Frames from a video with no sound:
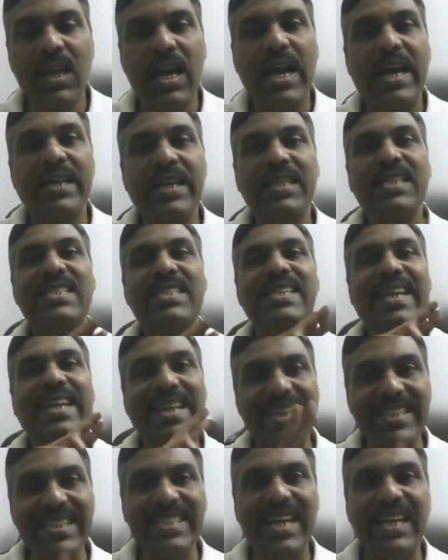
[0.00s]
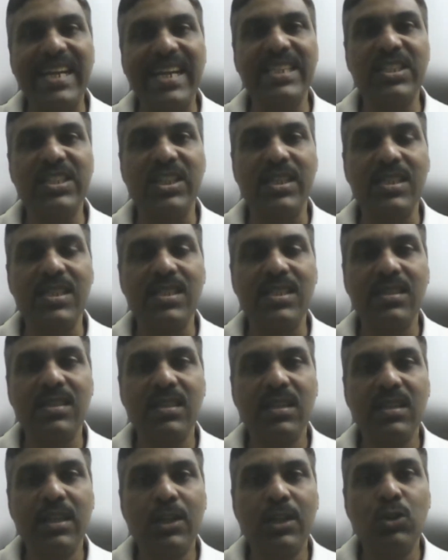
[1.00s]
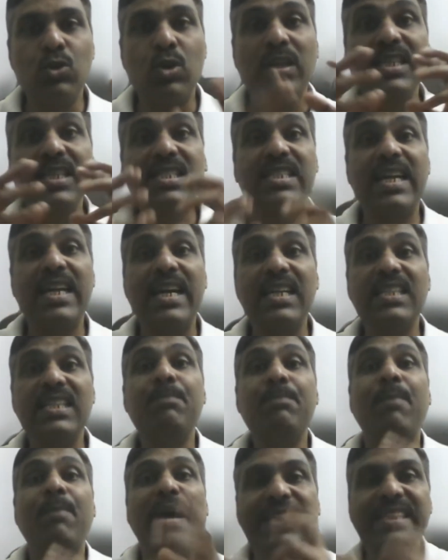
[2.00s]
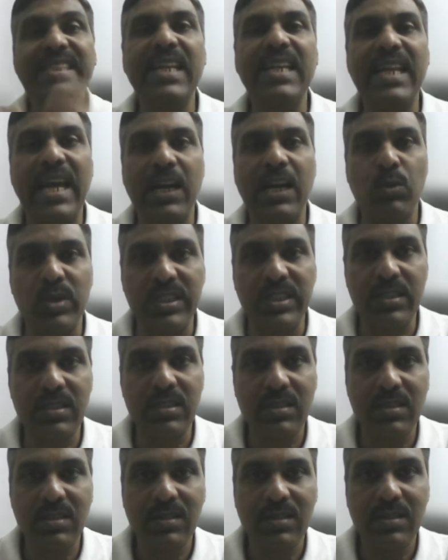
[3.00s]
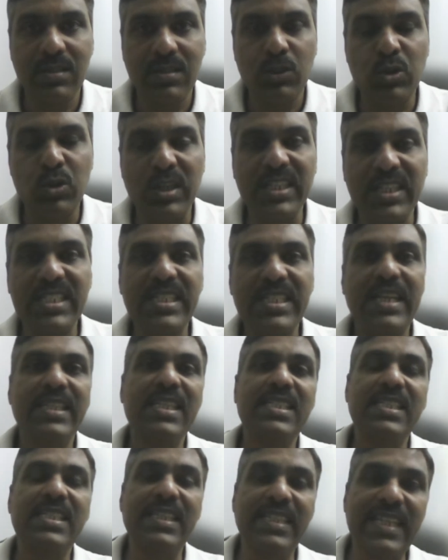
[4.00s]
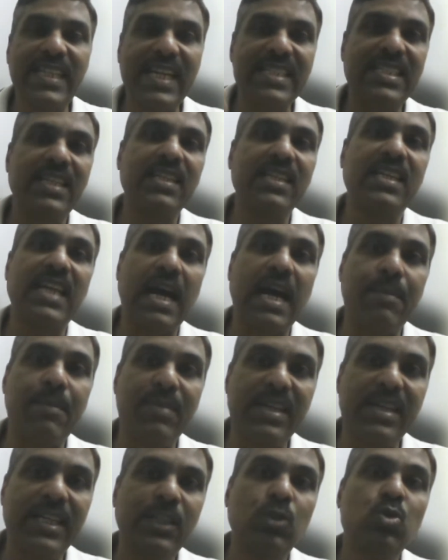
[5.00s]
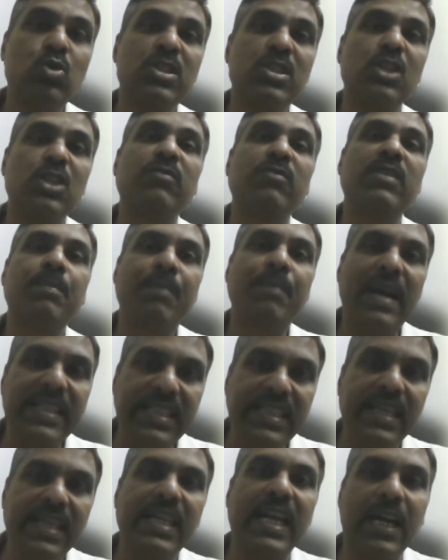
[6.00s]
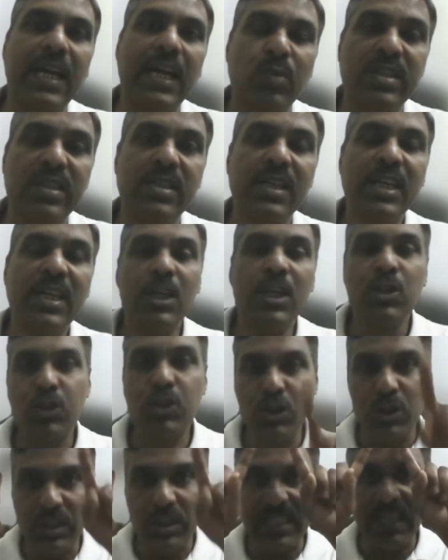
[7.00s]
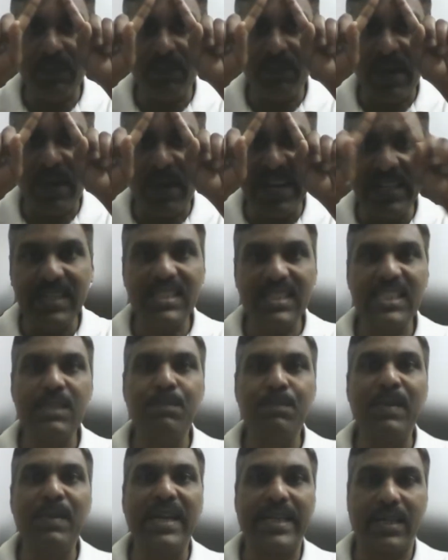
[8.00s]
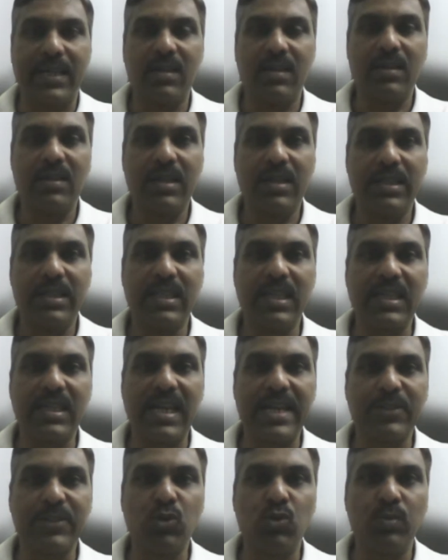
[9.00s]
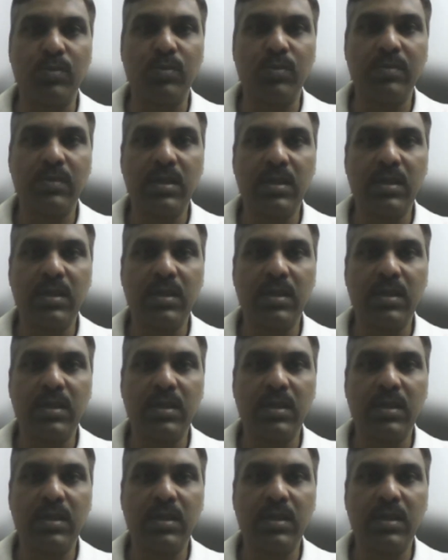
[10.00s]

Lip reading: And the second challenge is to understand the Python language, to understand the syntax and grammar and usage of the Python language. So their mind is split in the classroom.